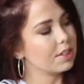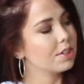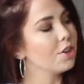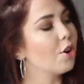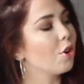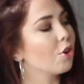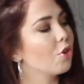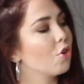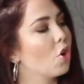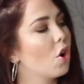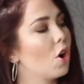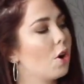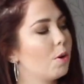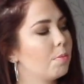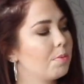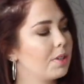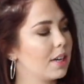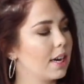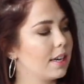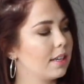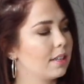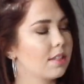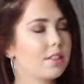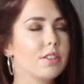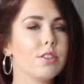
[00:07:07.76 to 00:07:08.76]
It's not cropped
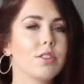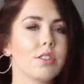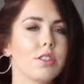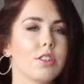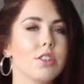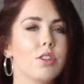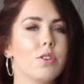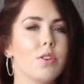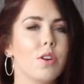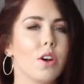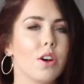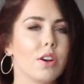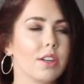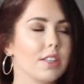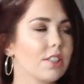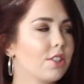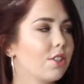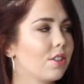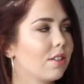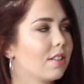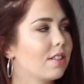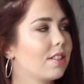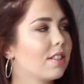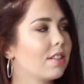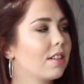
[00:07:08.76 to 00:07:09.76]
and it's not too long,
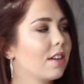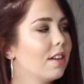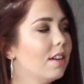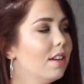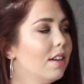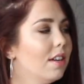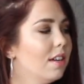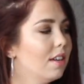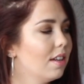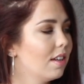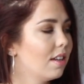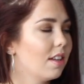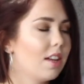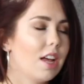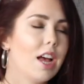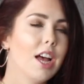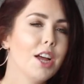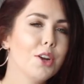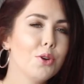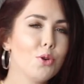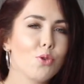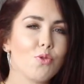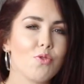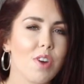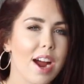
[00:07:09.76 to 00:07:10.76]
it's just
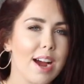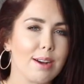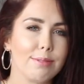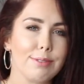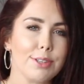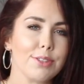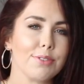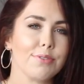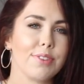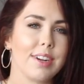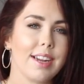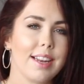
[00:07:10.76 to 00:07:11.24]
an all-rounder